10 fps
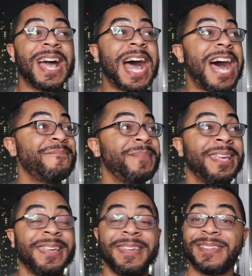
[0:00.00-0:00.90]
I
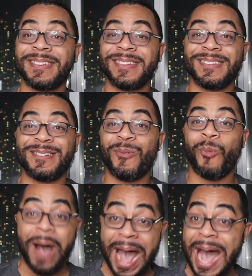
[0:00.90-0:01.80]
mean,
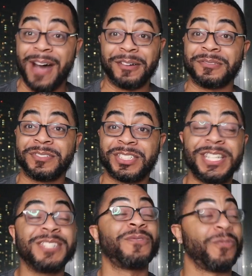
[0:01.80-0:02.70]
wow,
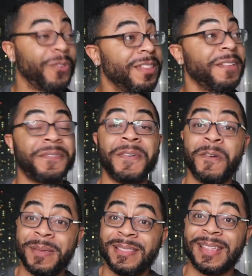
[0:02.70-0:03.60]
she is really
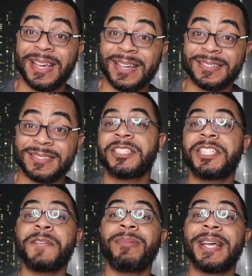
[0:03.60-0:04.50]
filming this.
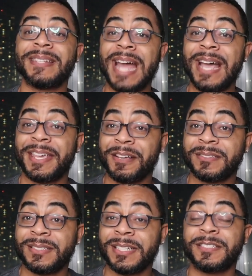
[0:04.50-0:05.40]
She pled not
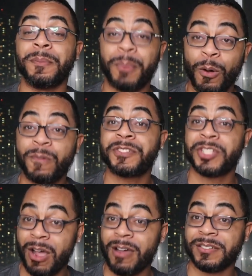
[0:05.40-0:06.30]
guilty to both
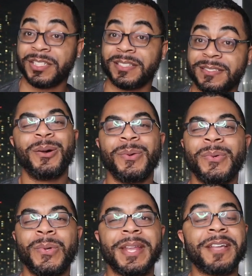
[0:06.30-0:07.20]
charges.
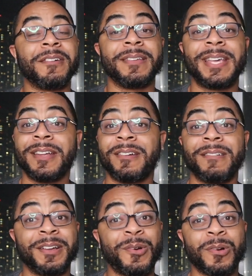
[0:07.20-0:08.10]
Ooh, they gonna get her
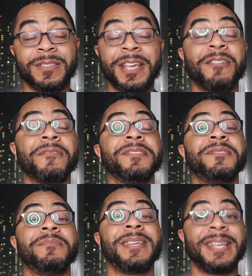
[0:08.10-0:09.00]
in court. They are going
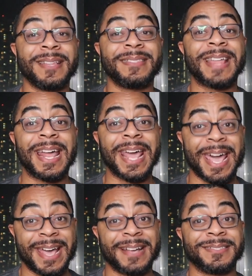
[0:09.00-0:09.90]
to get that
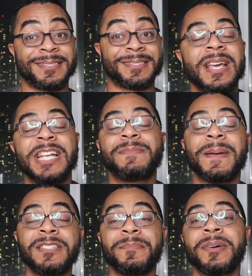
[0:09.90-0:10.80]
ass.
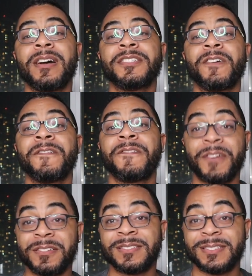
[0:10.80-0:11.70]
Especially because her
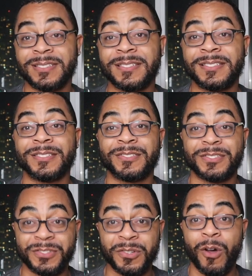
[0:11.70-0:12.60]
first assistant,
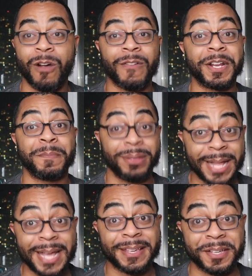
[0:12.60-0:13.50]
Stu, already
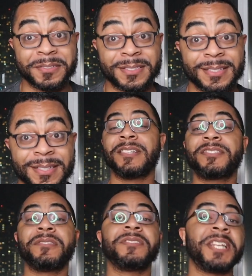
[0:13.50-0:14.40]
pled guilty.
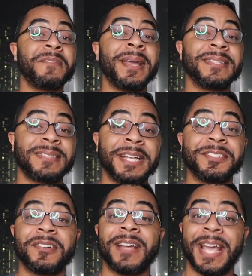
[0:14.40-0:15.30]
So Jen
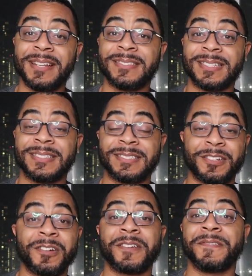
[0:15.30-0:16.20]
maintains her innocence in
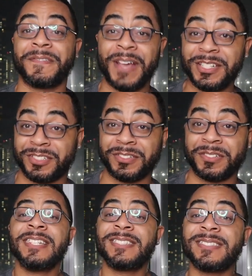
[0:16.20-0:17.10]
her
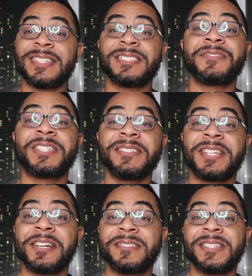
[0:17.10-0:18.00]
confessional. She says if she's
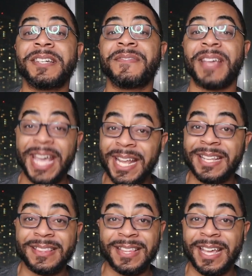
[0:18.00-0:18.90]
guilty of
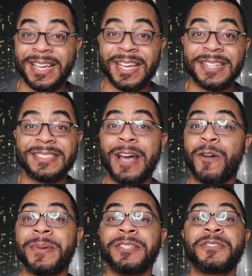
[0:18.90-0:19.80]
anything, it's
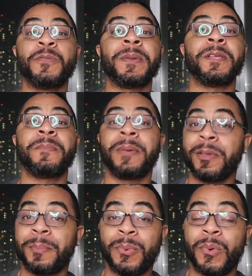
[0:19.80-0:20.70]
helping too many
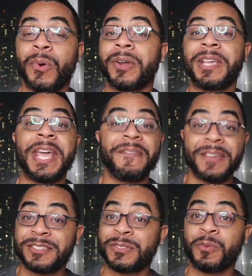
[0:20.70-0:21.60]
people or
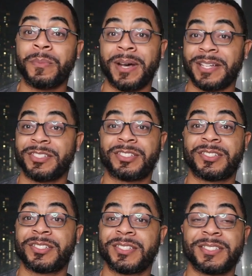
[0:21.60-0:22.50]
giving too
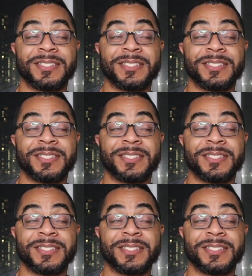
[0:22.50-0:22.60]
much.